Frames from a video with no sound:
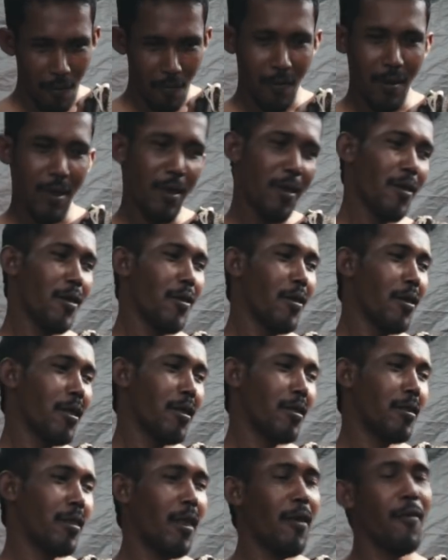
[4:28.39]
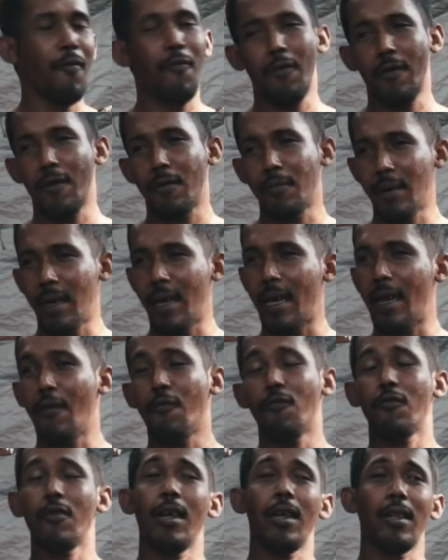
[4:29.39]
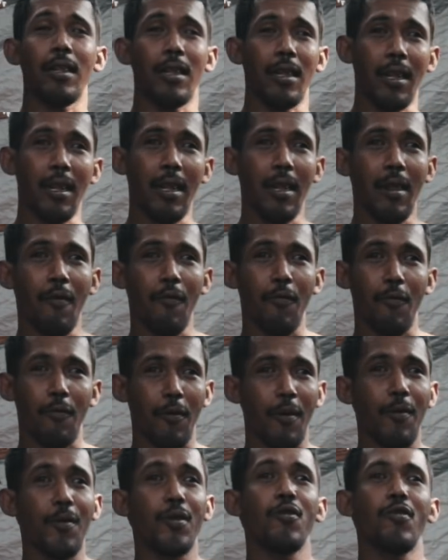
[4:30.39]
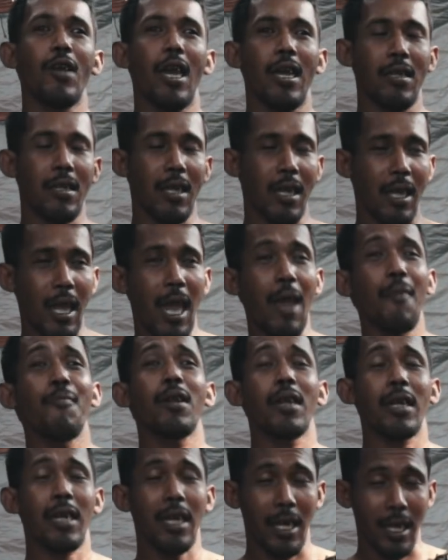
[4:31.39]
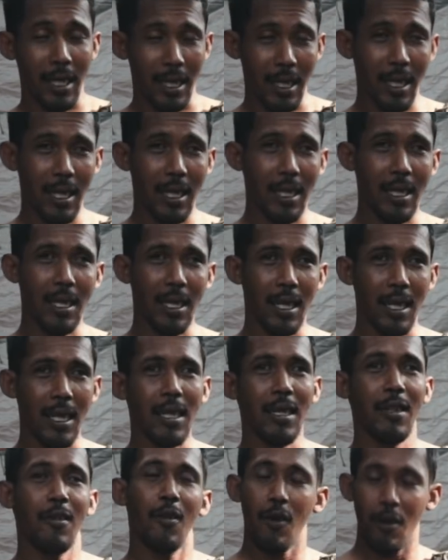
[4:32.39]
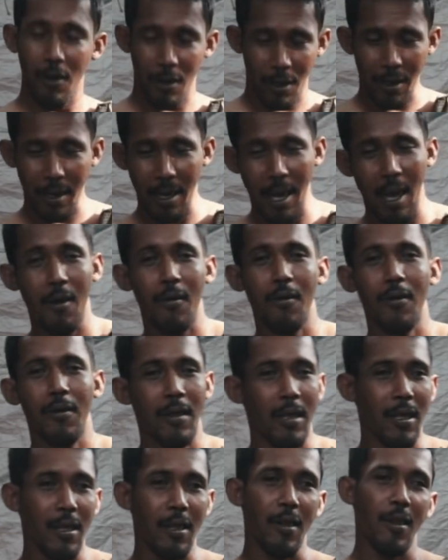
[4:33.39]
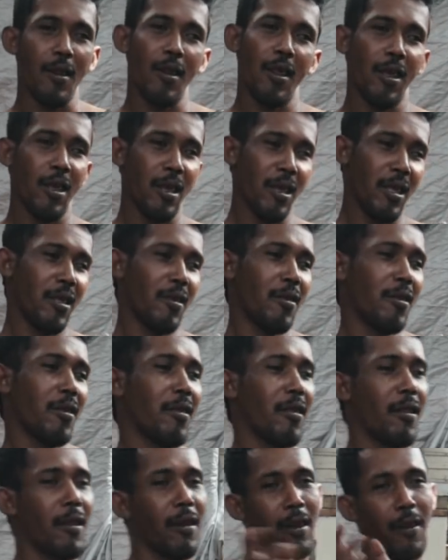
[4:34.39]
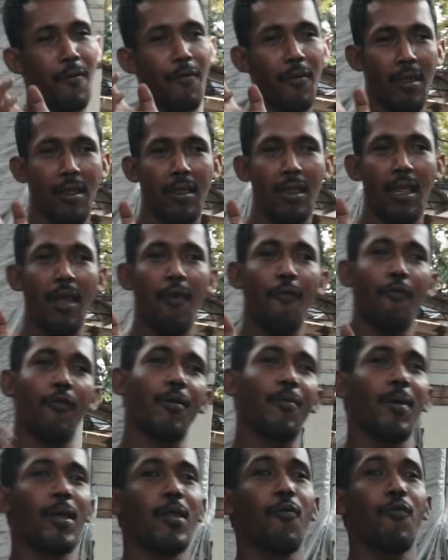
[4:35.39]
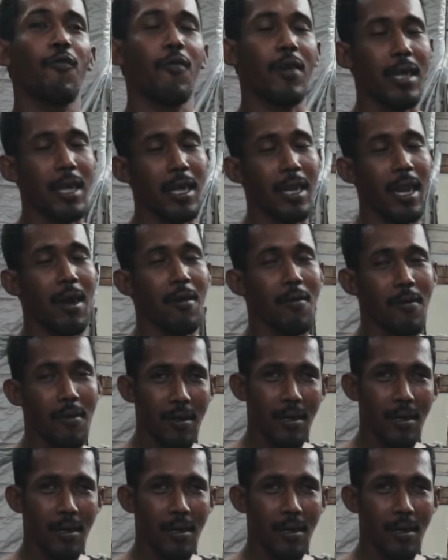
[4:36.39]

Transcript: We take for my friend from USA, America. He not now. He stay for Batu Sungai now.